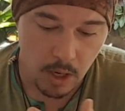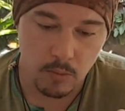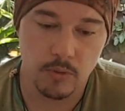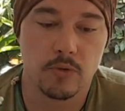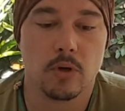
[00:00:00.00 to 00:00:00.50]

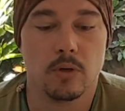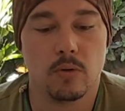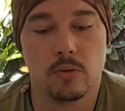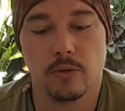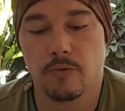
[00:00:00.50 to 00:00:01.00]
We've got
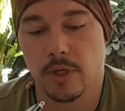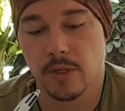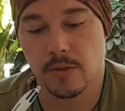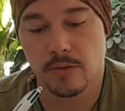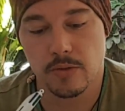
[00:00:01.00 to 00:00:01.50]
all of
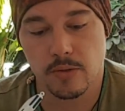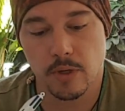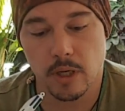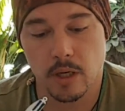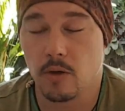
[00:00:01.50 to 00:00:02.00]
these
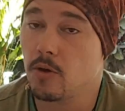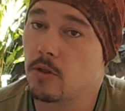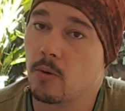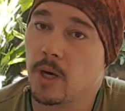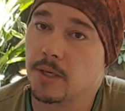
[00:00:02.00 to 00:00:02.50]

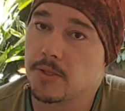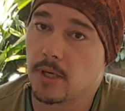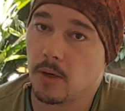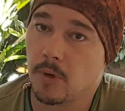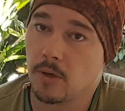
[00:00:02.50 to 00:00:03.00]
earthquakes
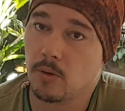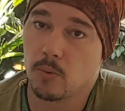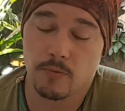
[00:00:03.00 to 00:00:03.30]
going on.